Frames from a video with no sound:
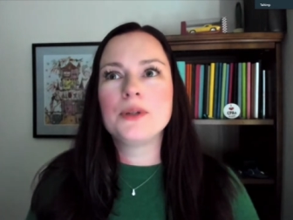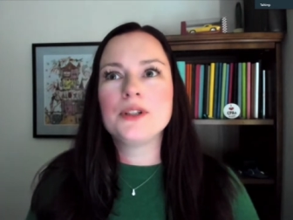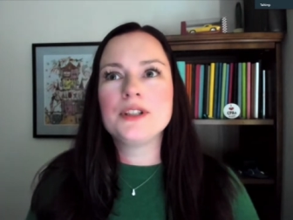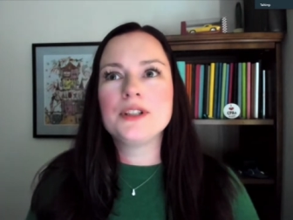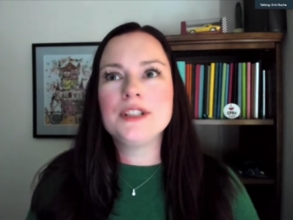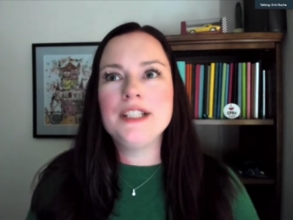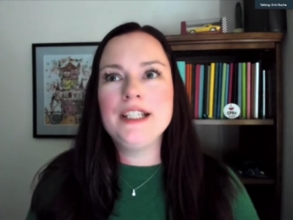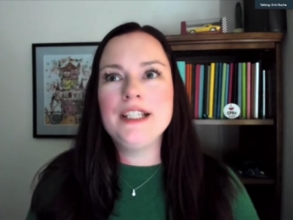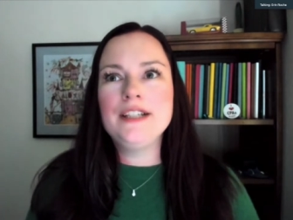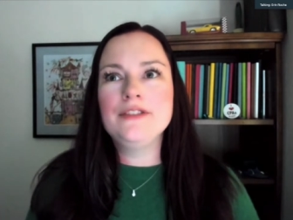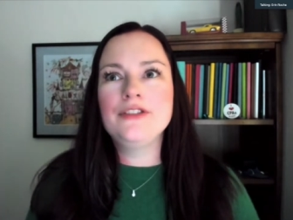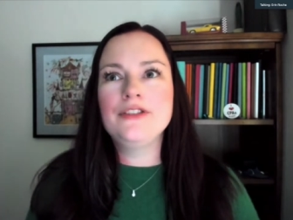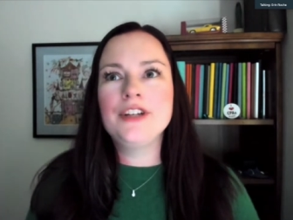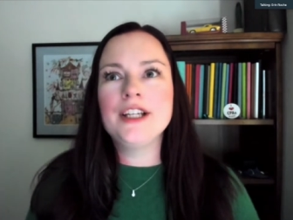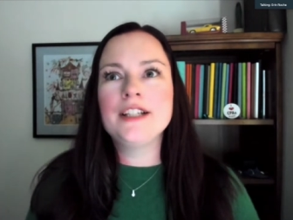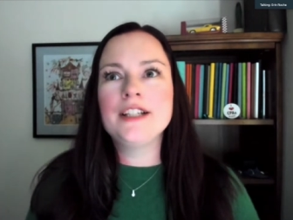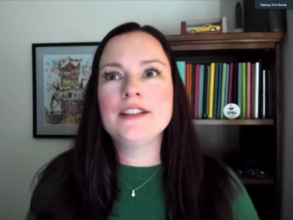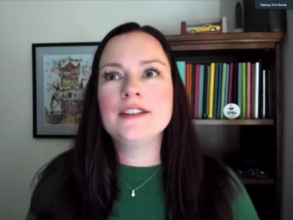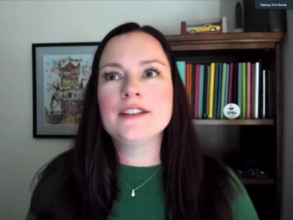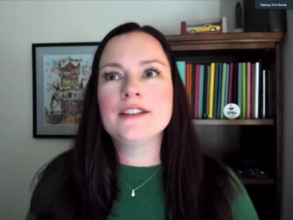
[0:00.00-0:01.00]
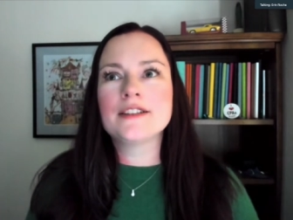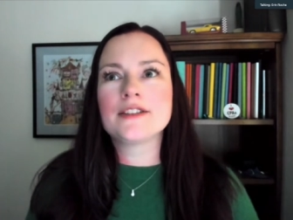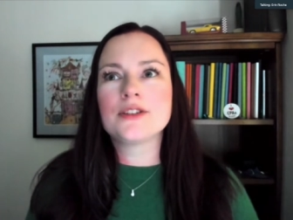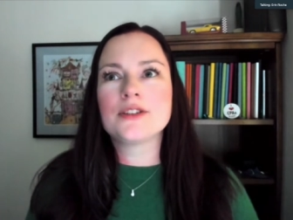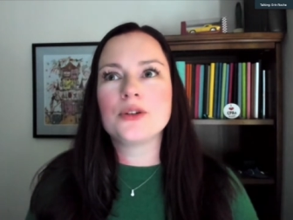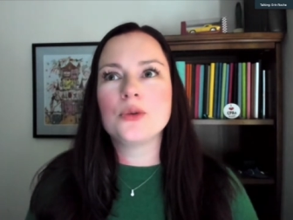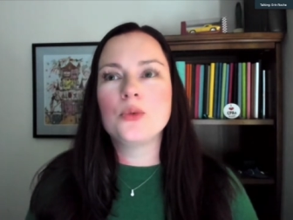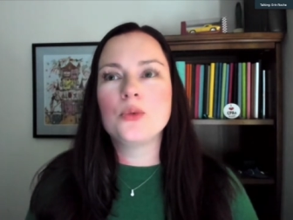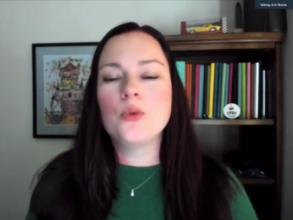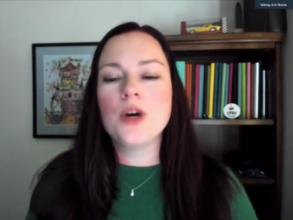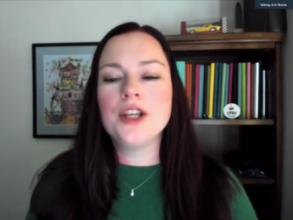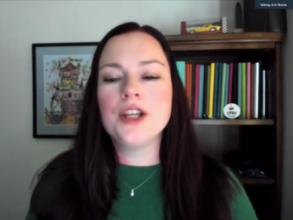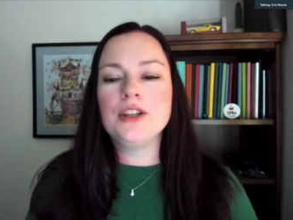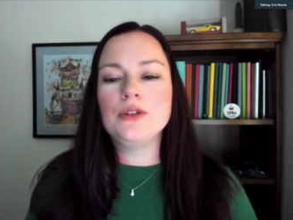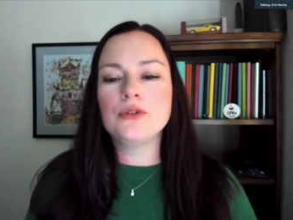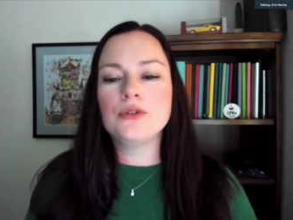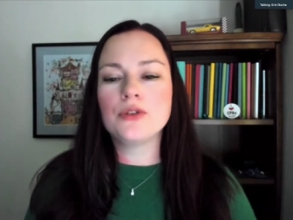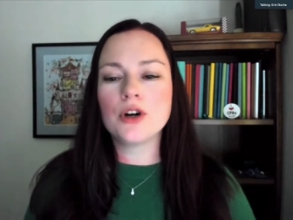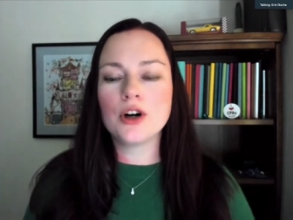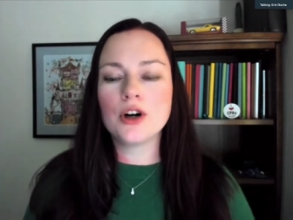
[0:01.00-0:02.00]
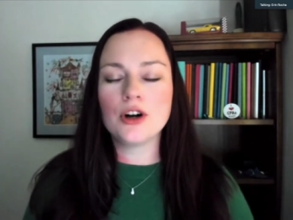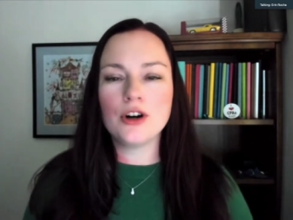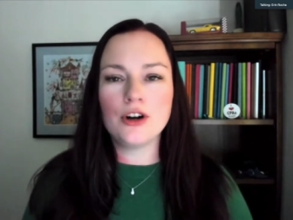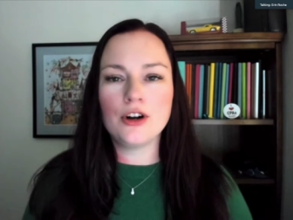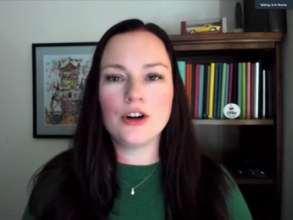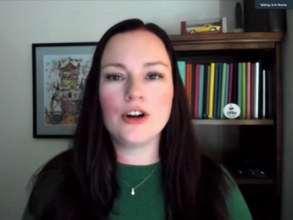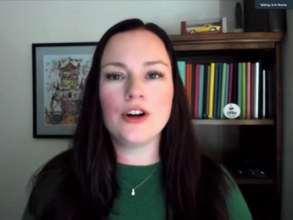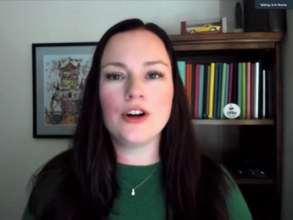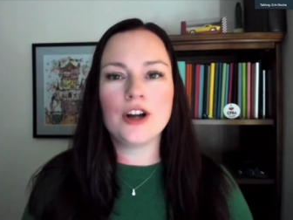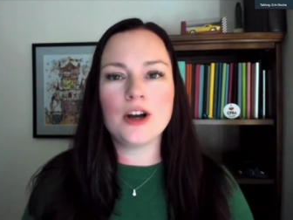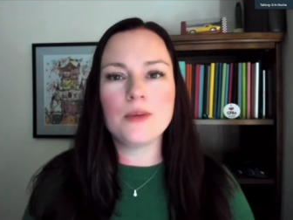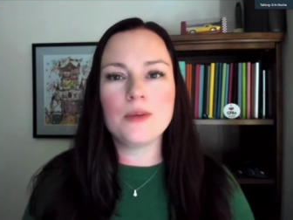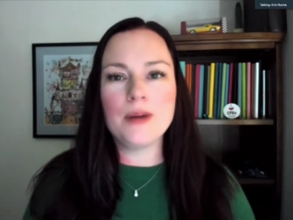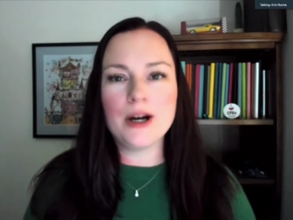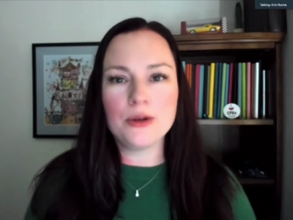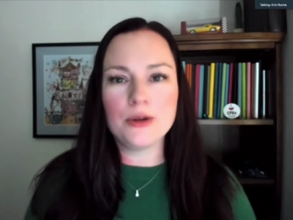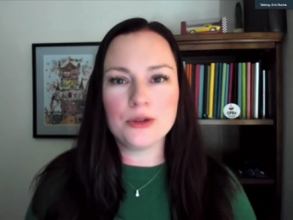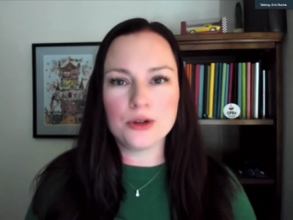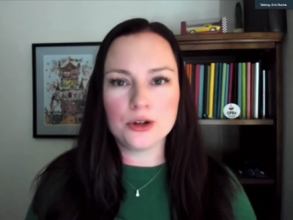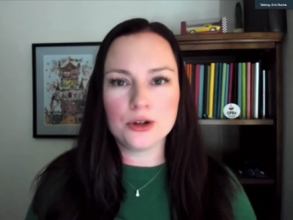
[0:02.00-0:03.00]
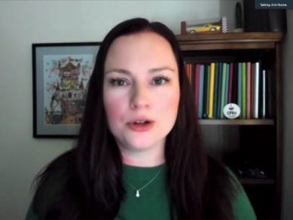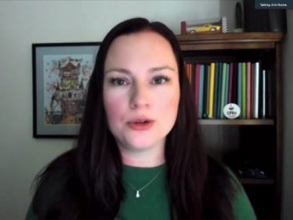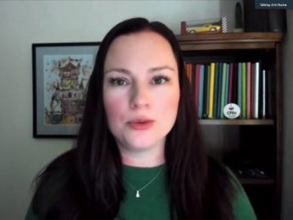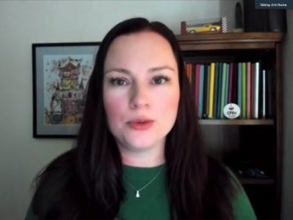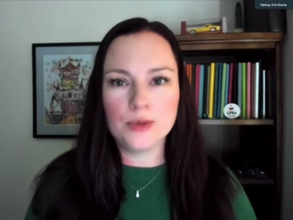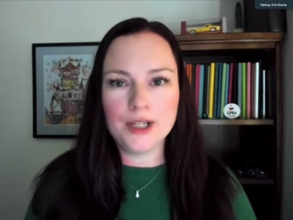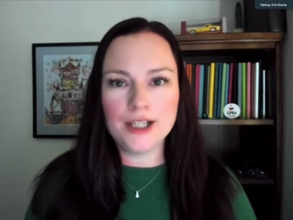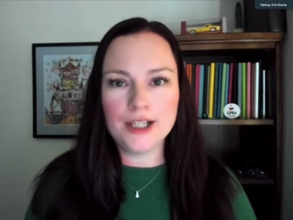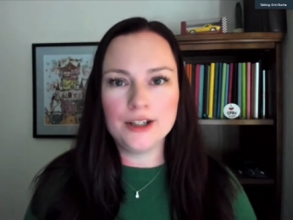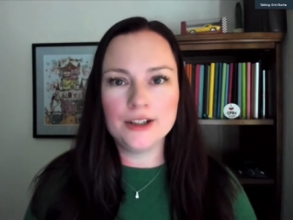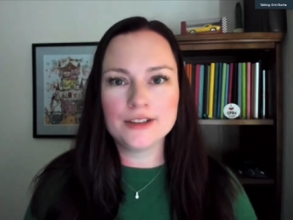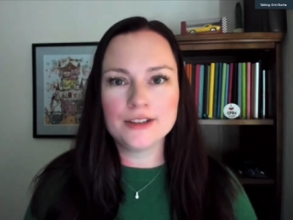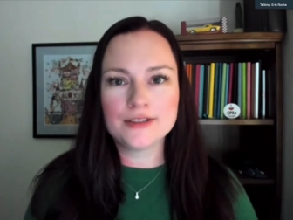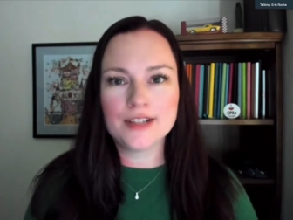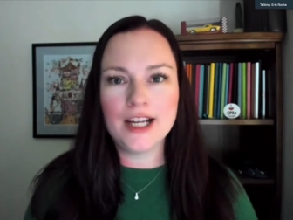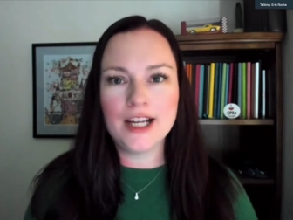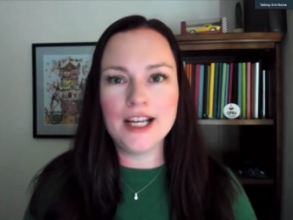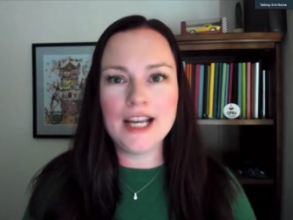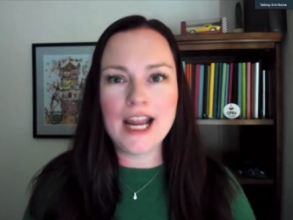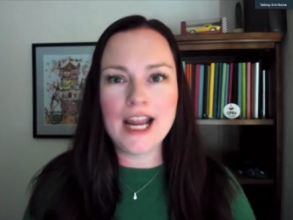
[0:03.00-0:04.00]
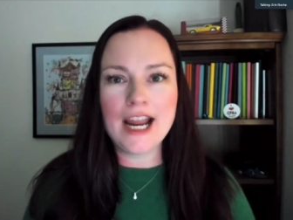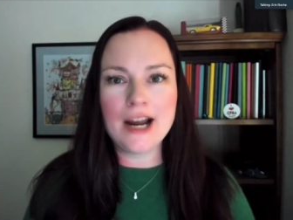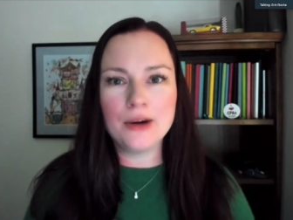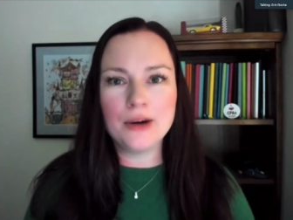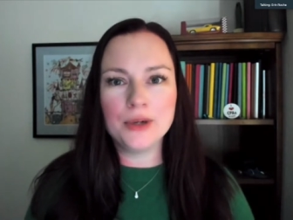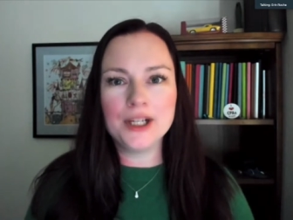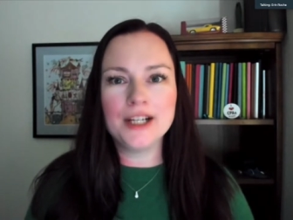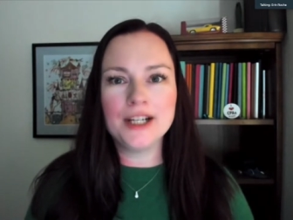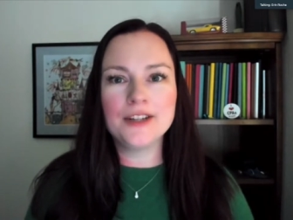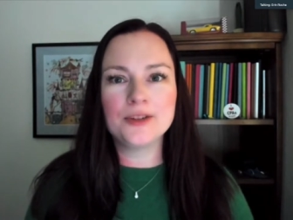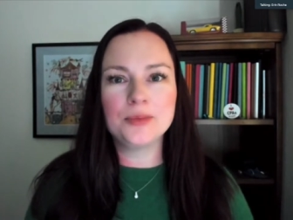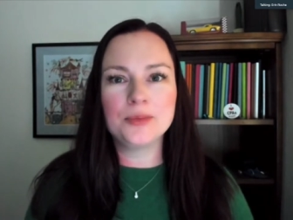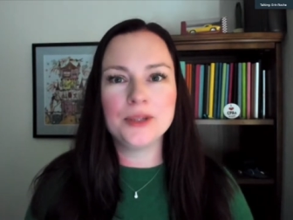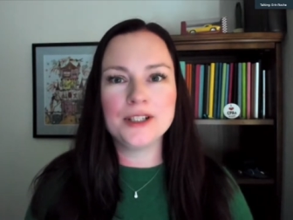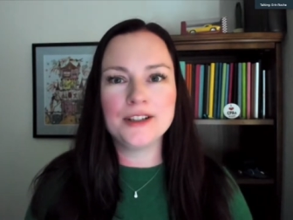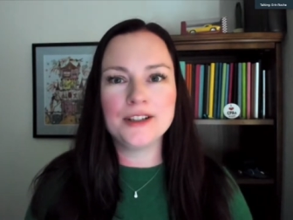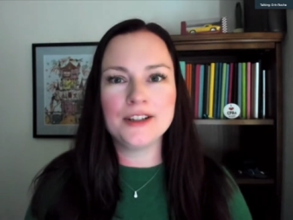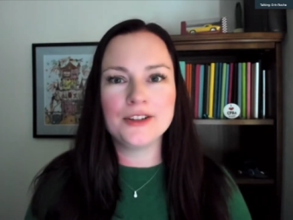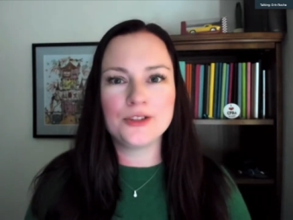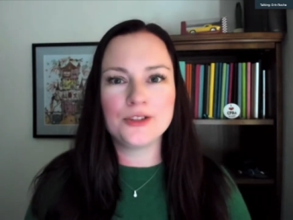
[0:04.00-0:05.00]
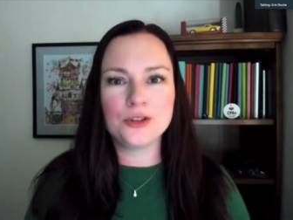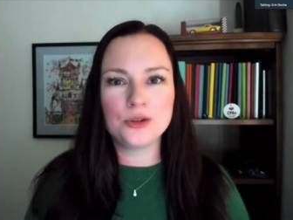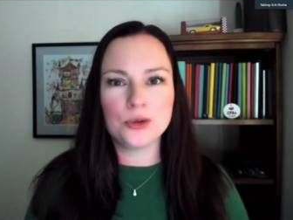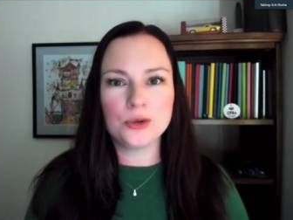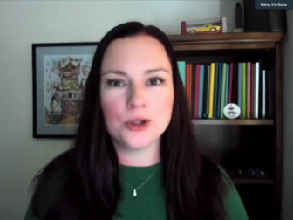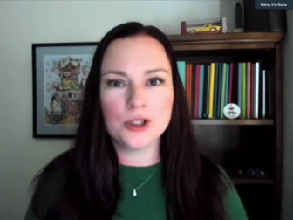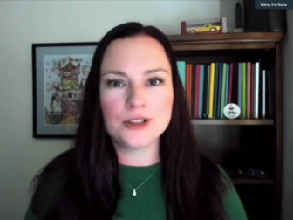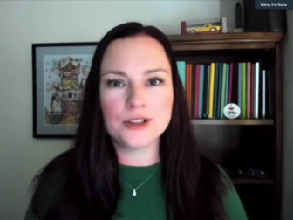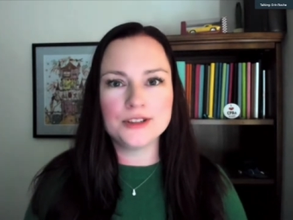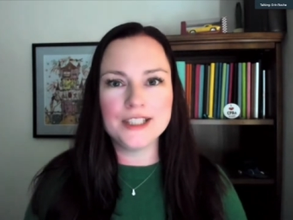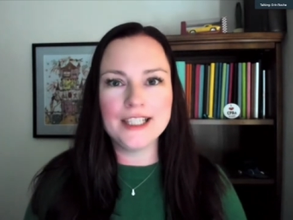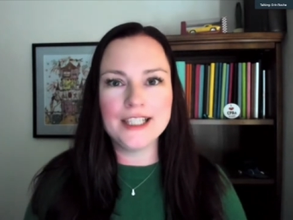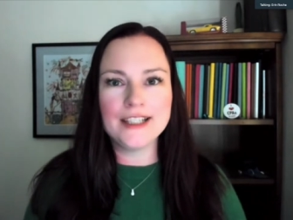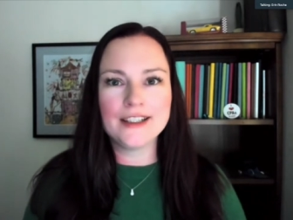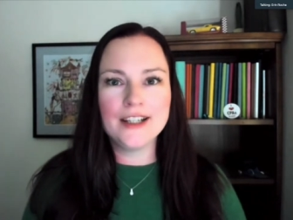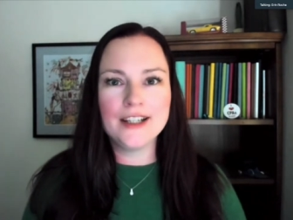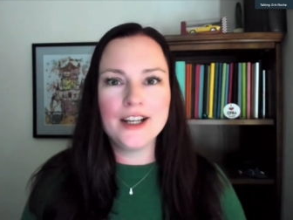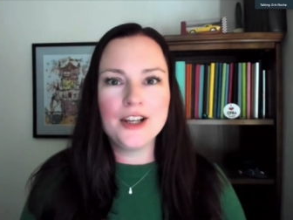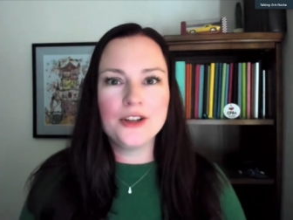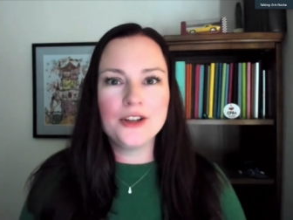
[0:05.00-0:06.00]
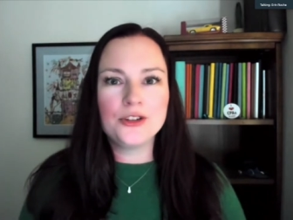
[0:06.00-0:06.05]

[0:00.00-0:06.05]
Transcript: believing what you've heard about the career and how it has been historically.